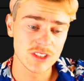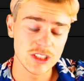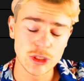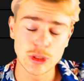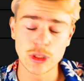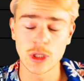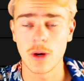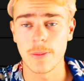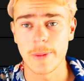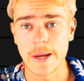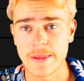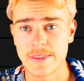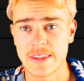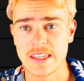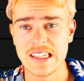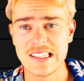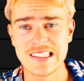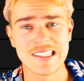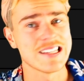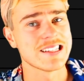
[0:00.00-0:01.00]
You know about
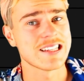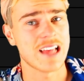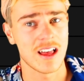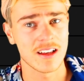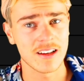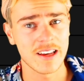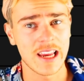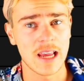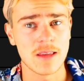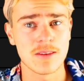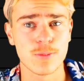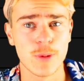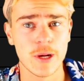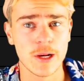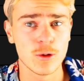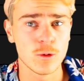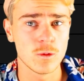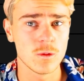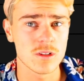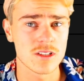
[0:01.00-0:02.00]
this. There's a Hunger Games
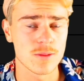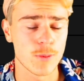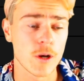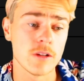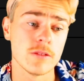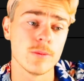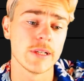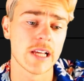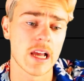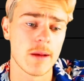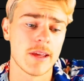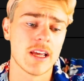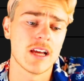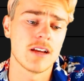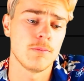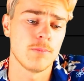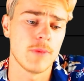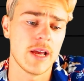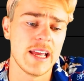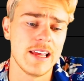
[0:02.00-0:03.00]
prequel supposedly coming out
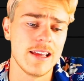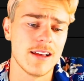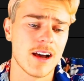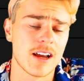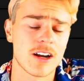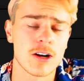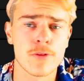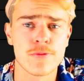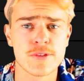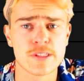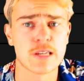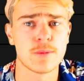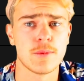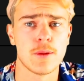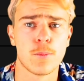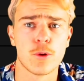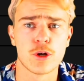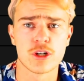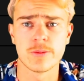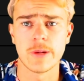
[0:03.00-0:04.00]
in May. I don't know if it's gonna be
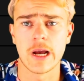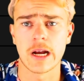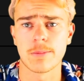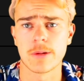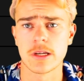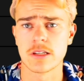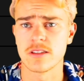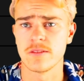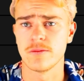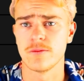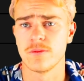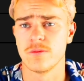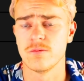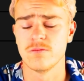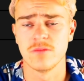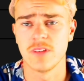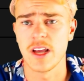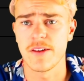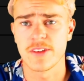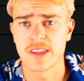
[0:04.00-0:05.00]
pushed back because of
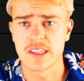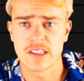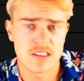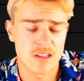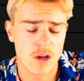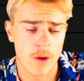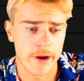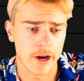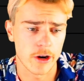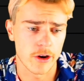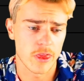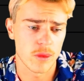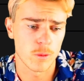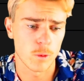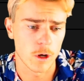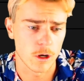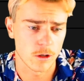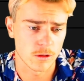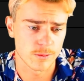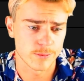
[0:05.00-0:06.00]
everything that's going on in the
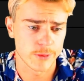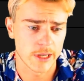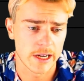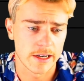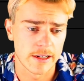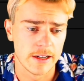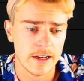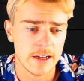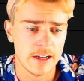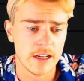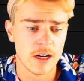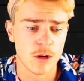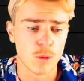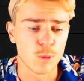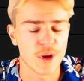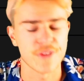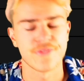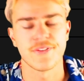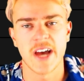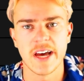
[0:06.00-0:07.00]
world, but
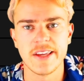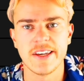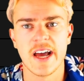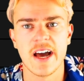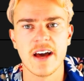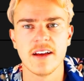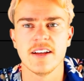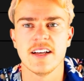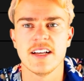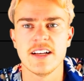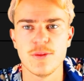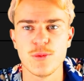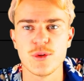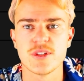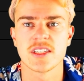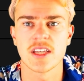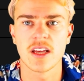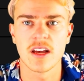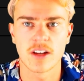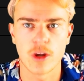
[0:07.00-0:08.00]
we found out it
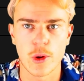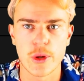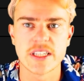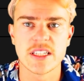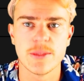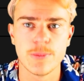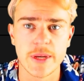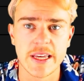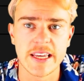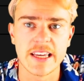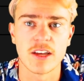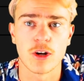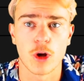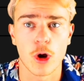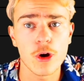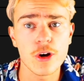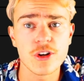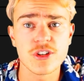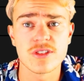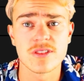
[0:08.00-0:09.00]
was going to be an
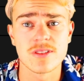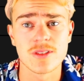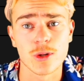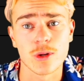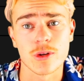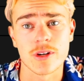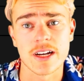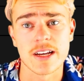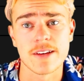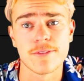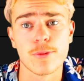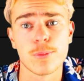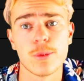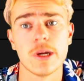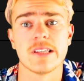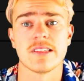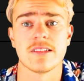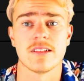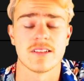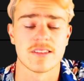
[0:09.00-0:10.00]
origin story for
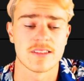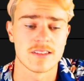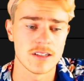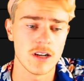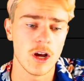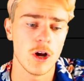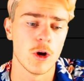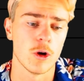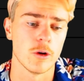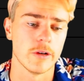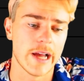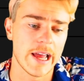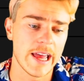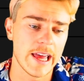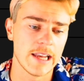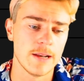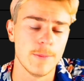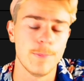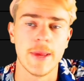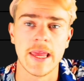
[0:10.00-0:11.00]
President Snow,
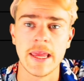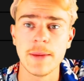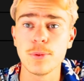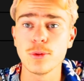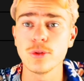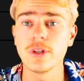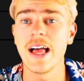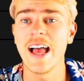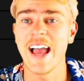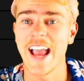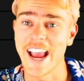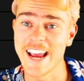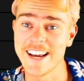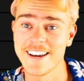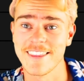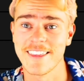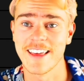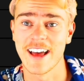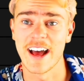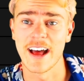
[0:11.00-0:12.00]
and people
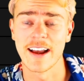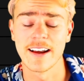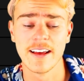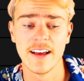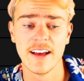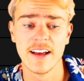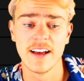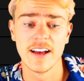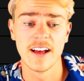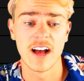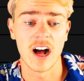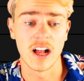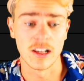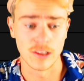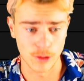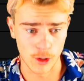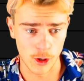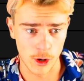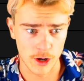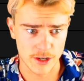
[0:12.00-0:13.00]
hated that. A
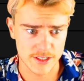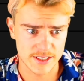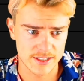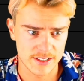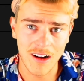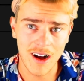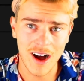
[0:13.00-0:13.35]
lot.